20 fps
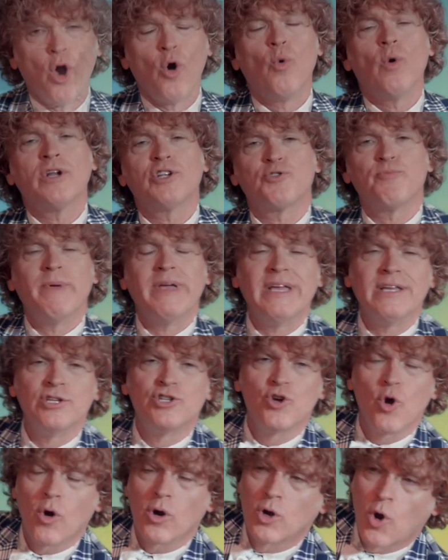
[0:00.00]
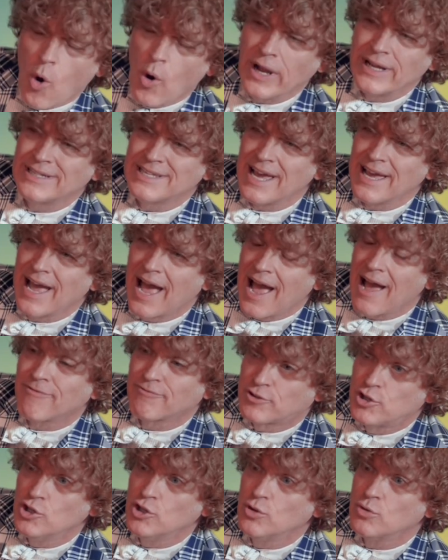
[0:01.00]
which means you're going to
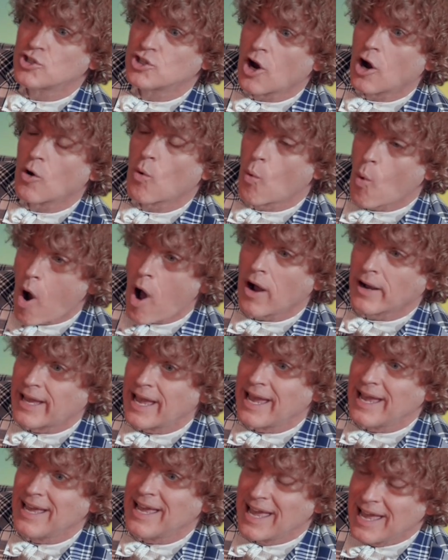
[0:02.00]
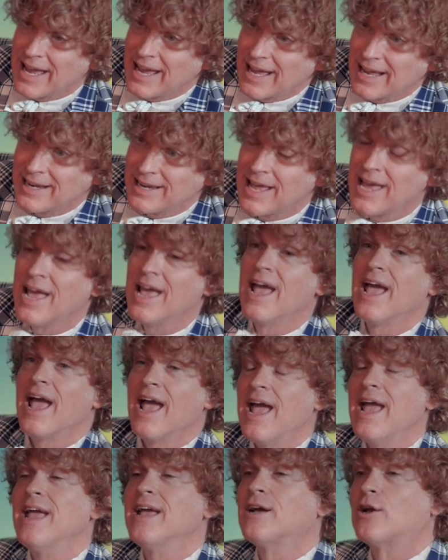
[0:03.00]
have to start walking in
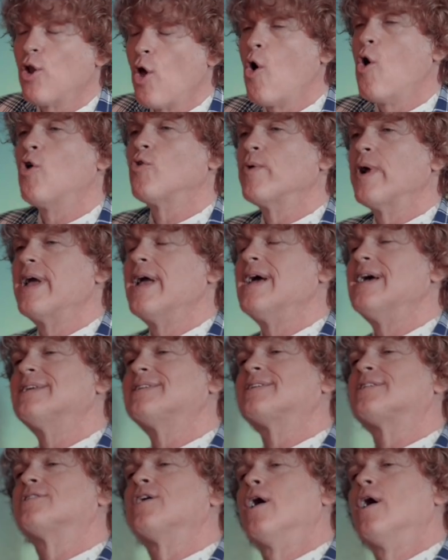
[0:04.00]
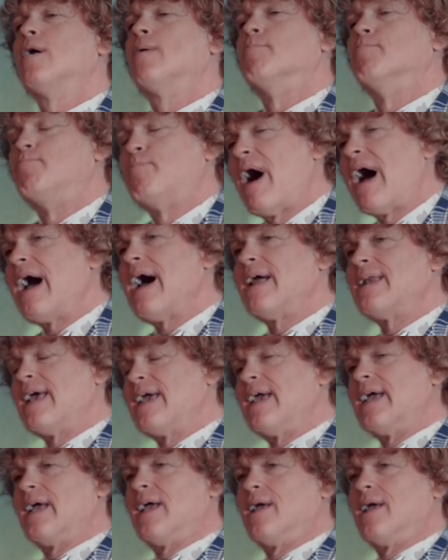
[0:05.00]
a glorious body